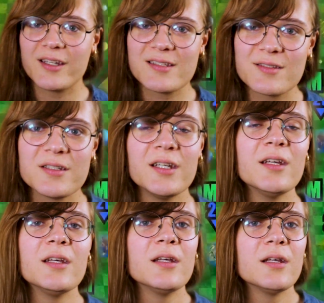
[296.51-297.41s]
It's
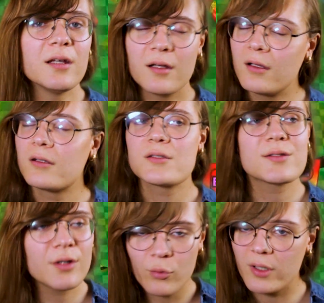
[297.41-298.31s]

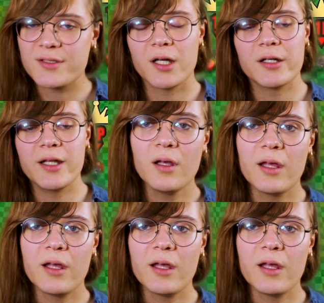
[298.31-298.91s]
so well done.